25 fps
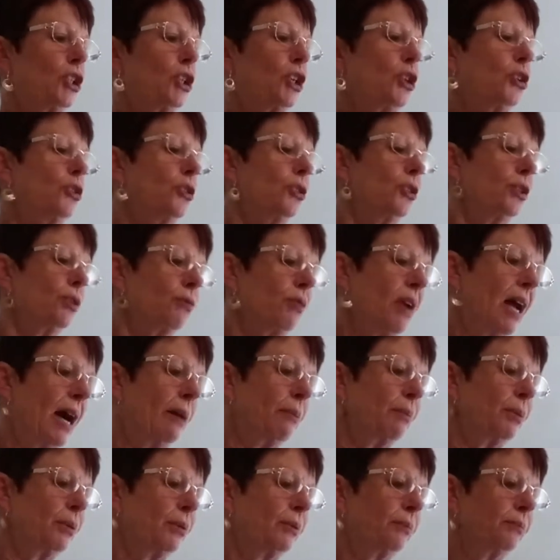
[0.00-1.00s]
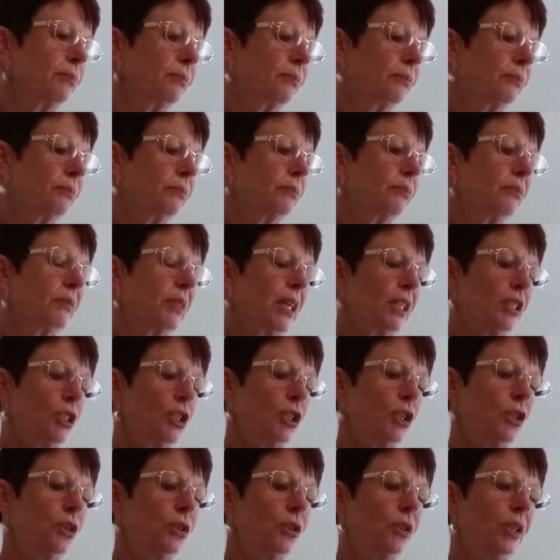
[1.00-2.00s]
turn the wrap. I
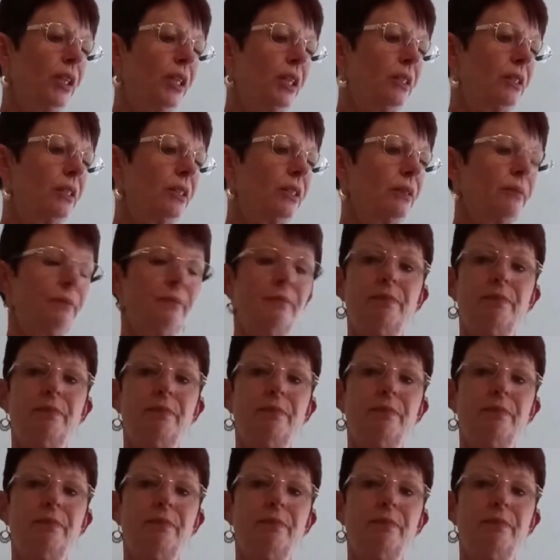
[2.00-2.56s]
turn it.